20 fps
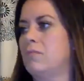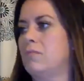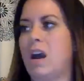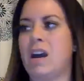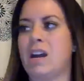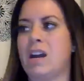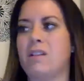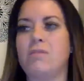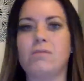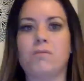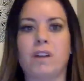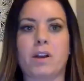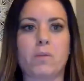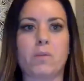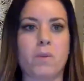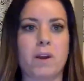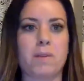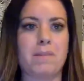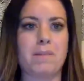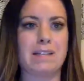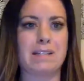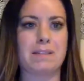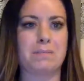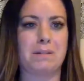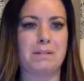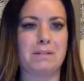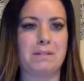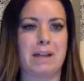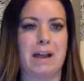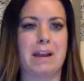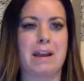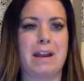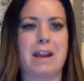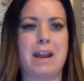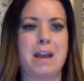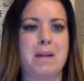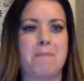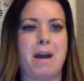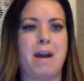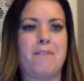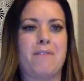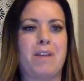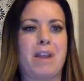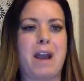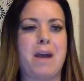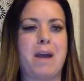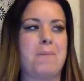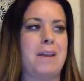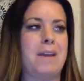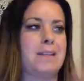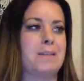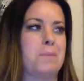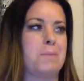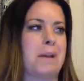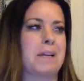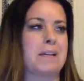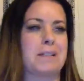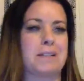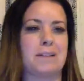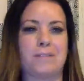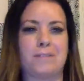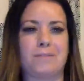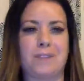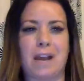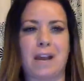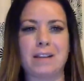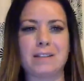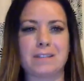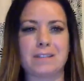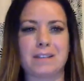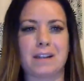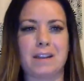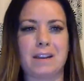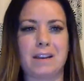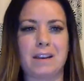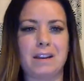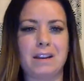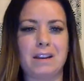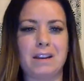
I don't like, what am I supposed to? I didn't hit my VIPs because of Dustin.